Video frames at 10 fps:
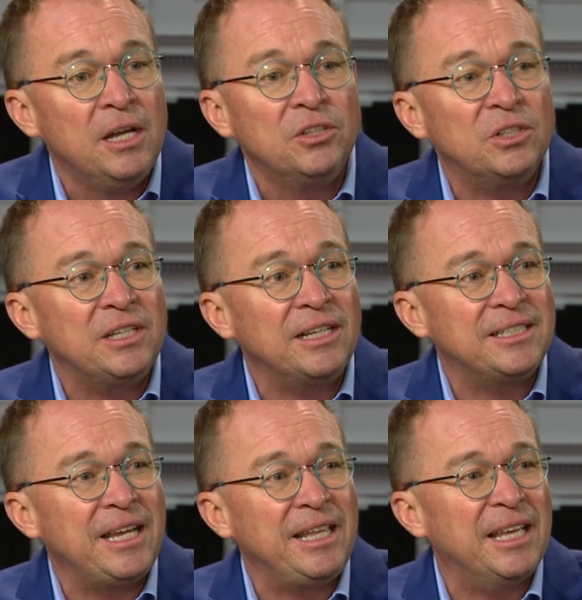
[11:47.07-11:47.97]
So it's not
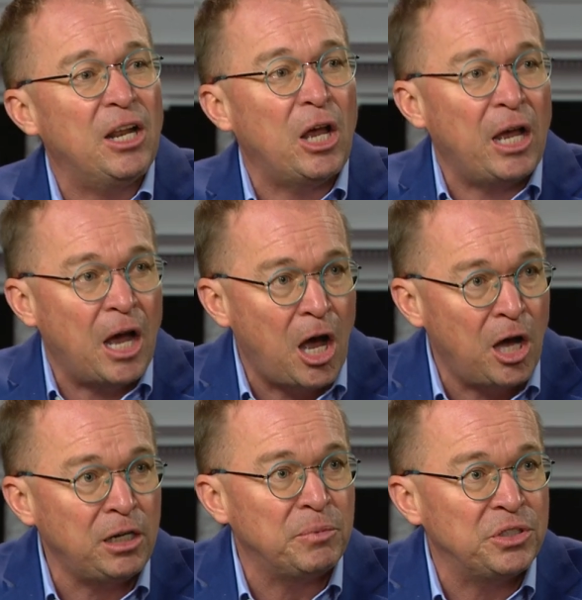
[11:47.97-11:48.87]
saying that
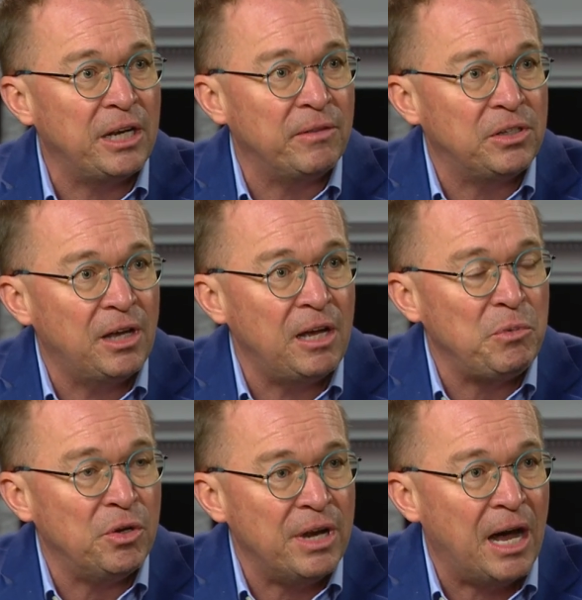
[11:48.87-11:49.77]
100% of the time
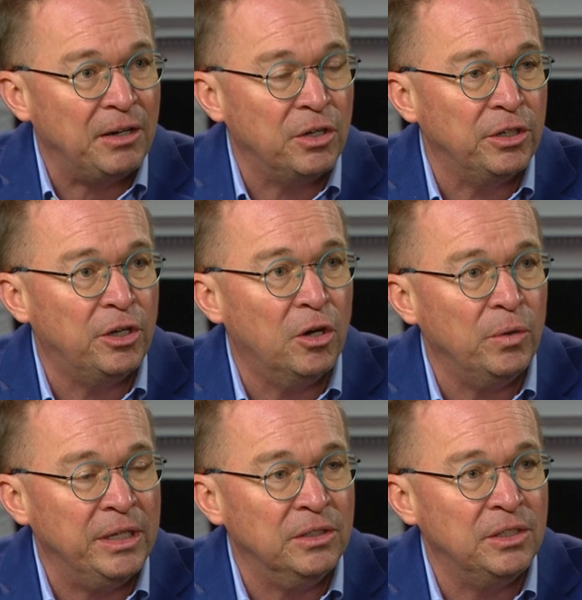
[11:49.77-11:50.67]
you're not going to go
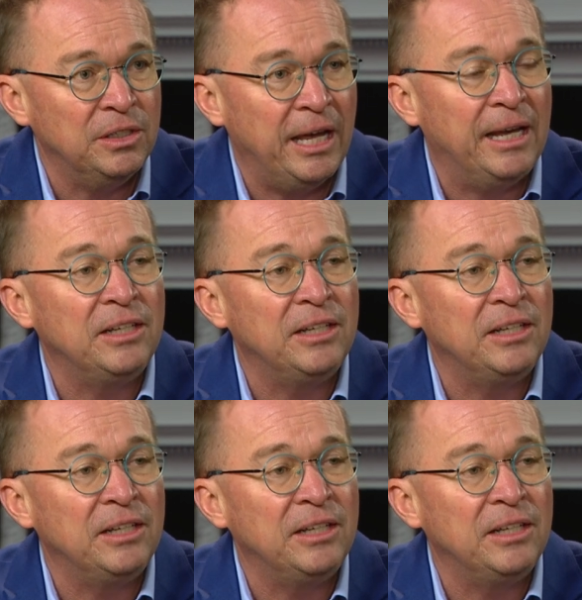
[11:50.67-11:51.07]
into debt.